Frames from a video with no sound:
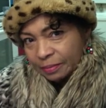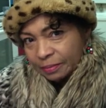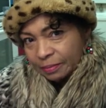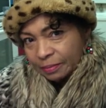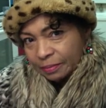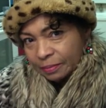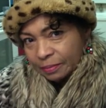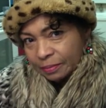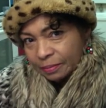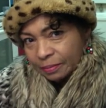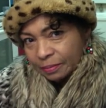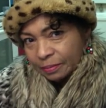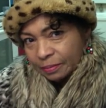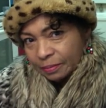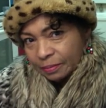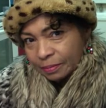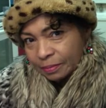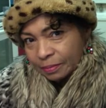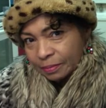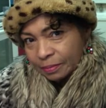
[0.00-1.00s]

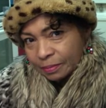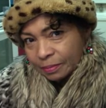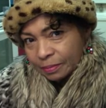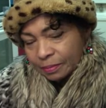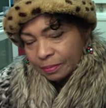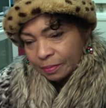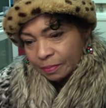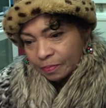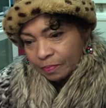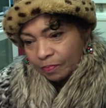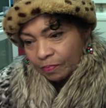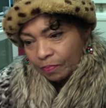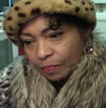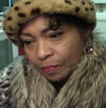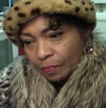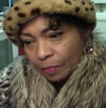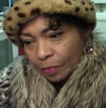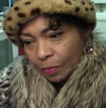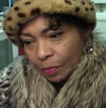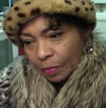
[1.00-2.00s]
[no speech]